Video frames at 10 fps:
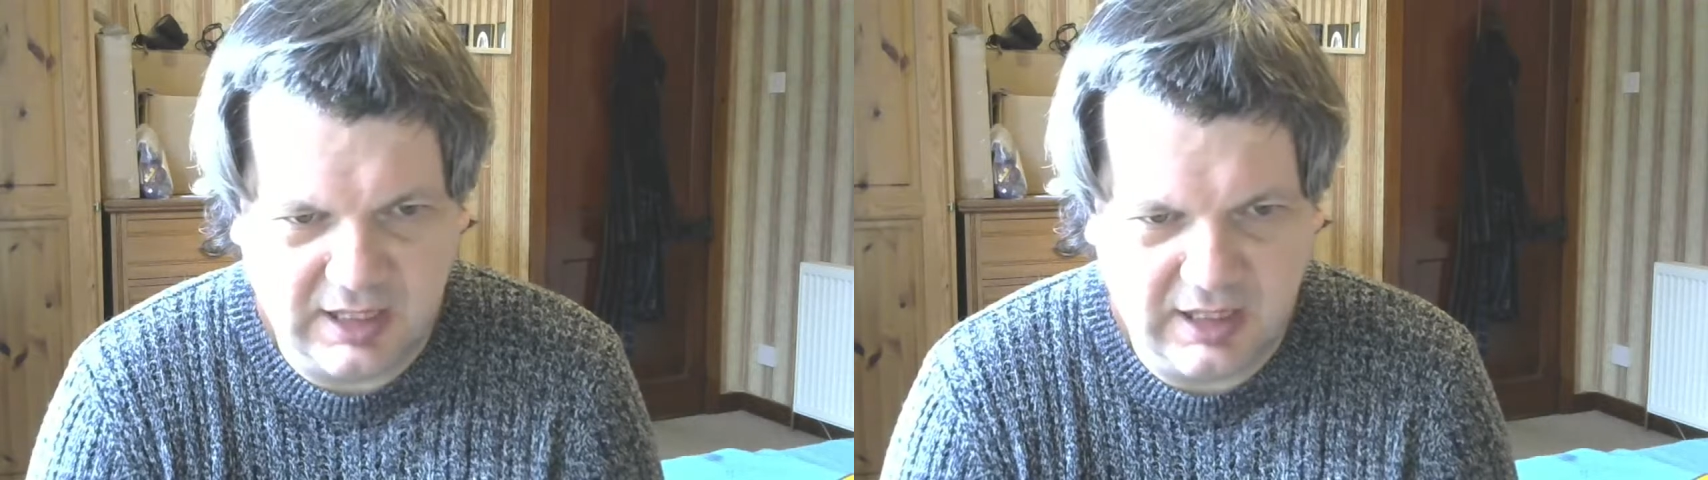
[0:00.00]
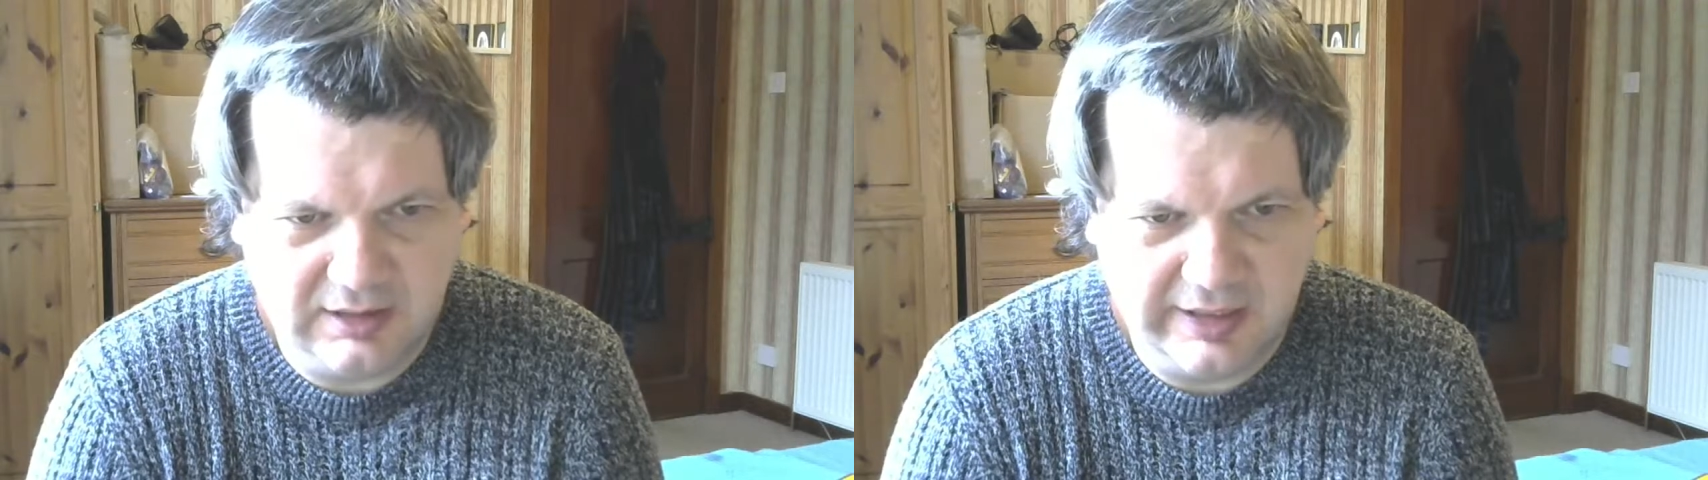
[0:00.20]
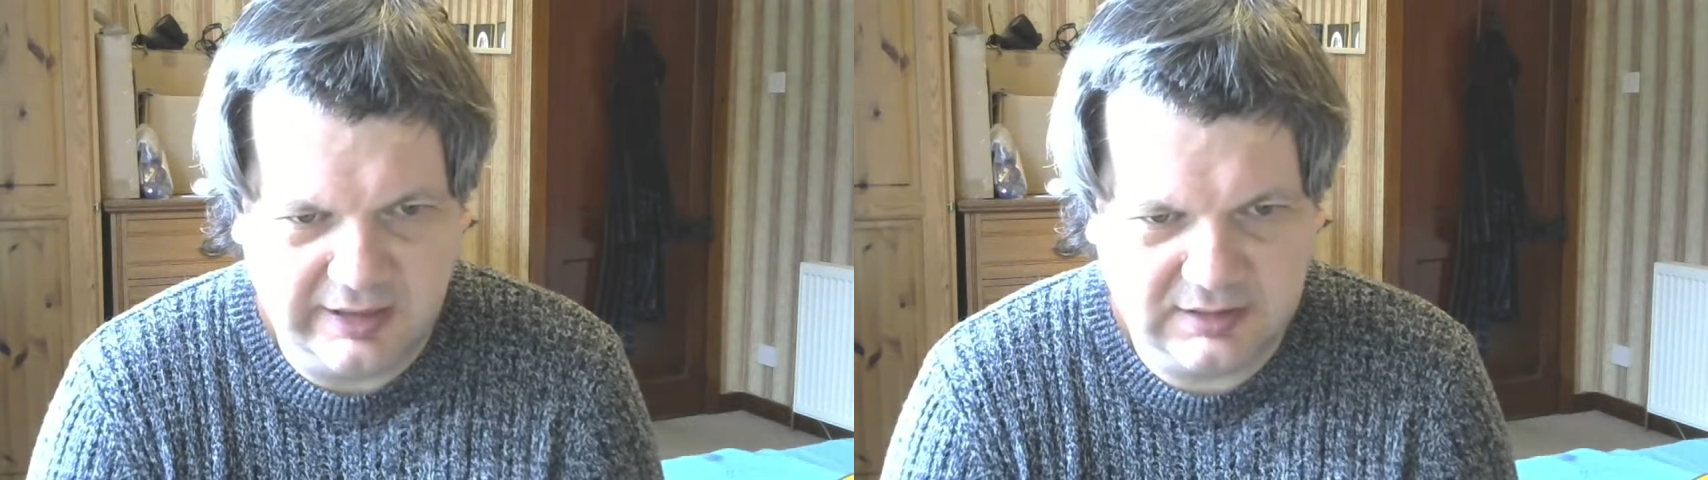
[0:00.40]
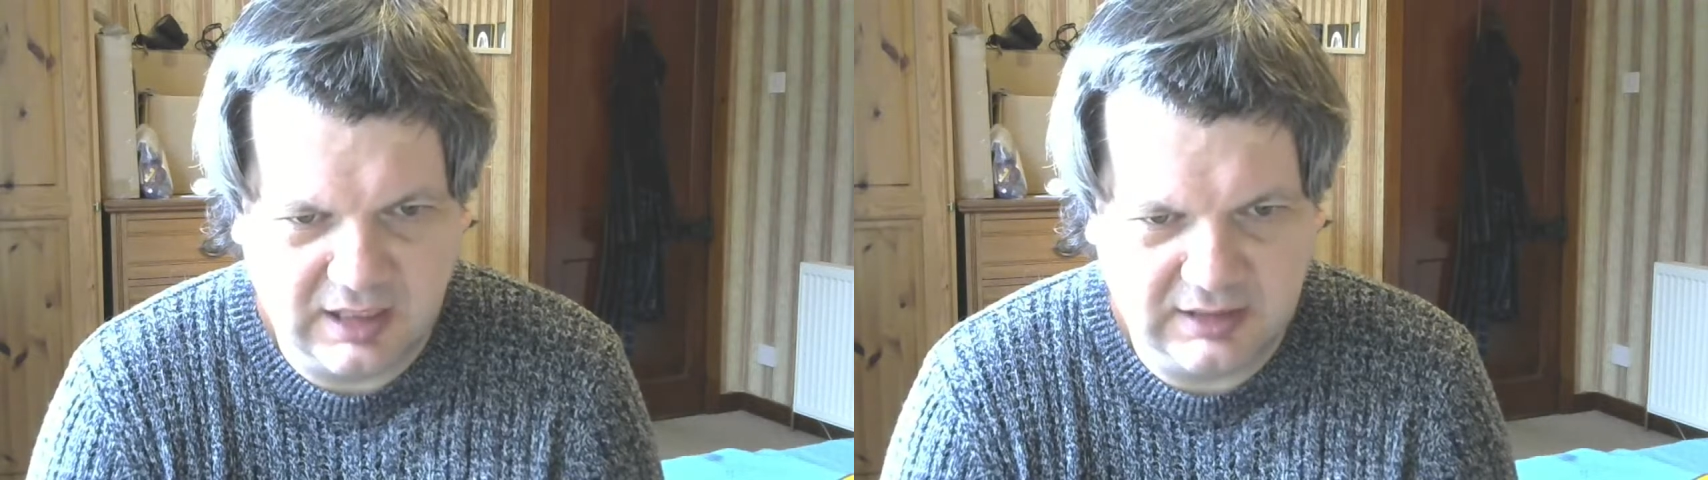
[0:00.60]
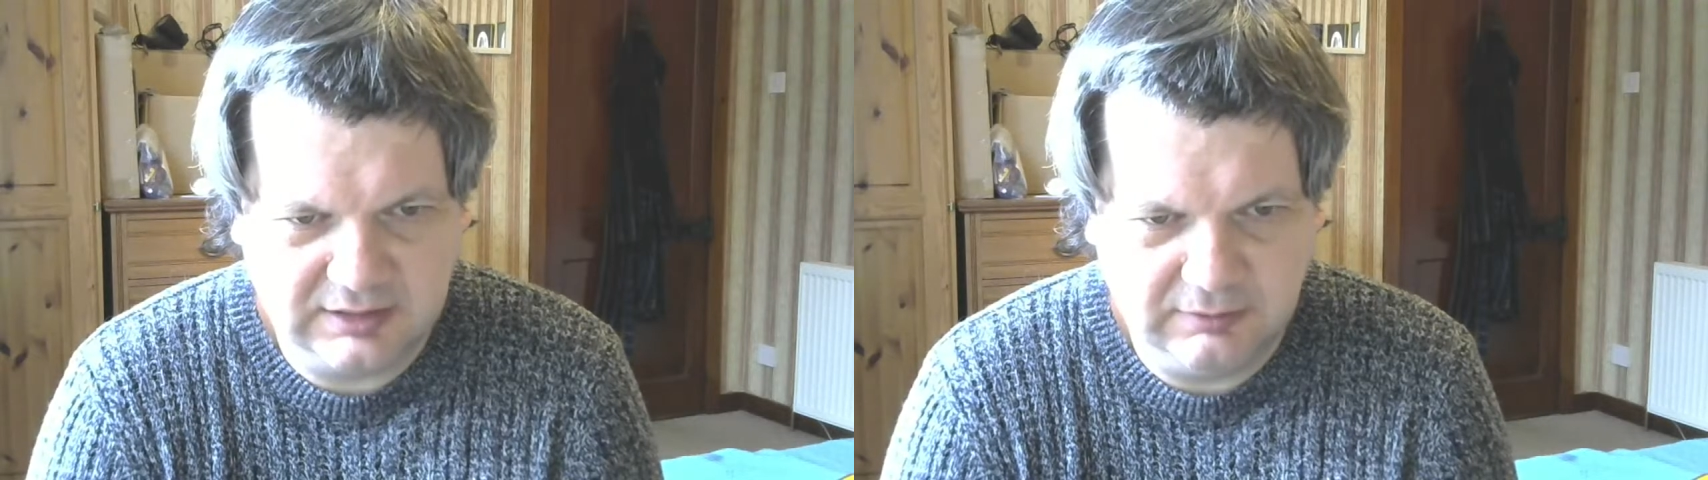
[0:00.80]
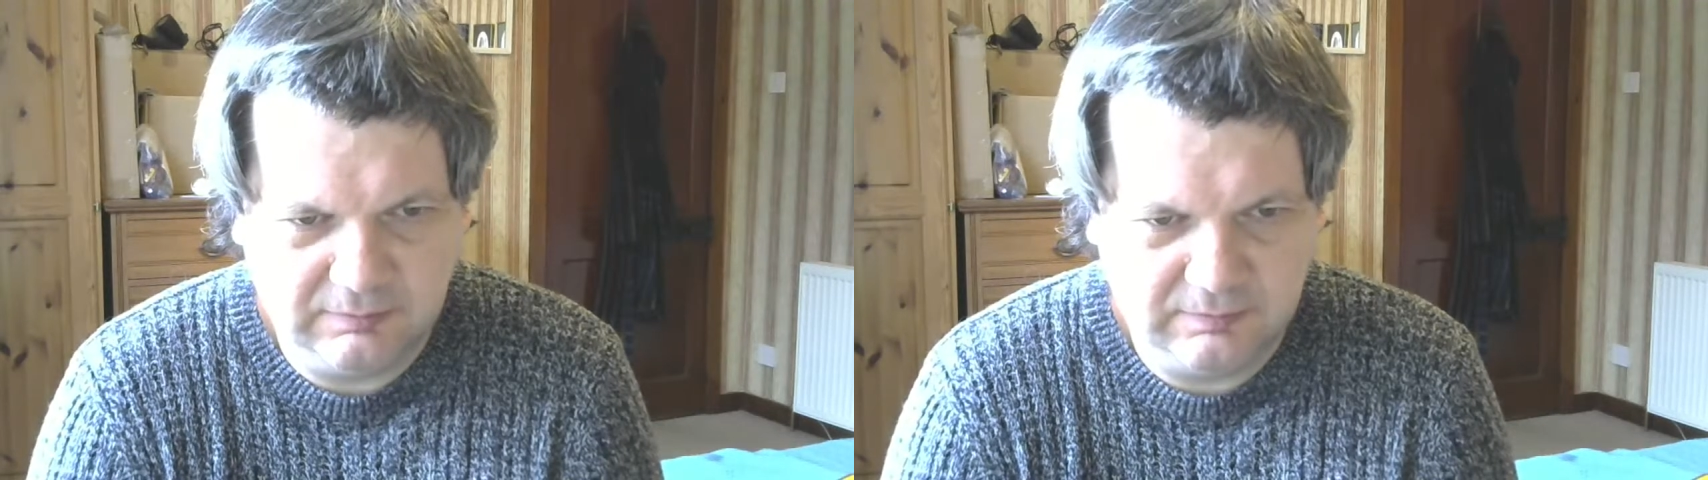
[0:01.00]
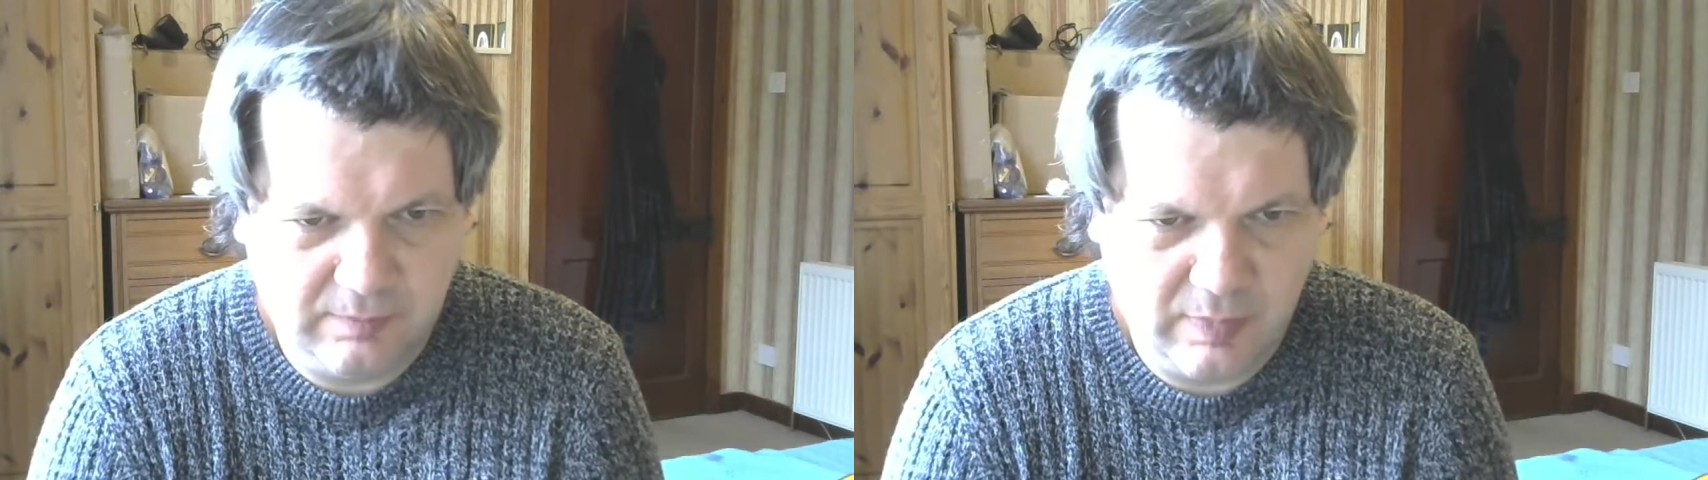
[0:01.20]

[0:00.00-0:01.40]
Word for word: an exciting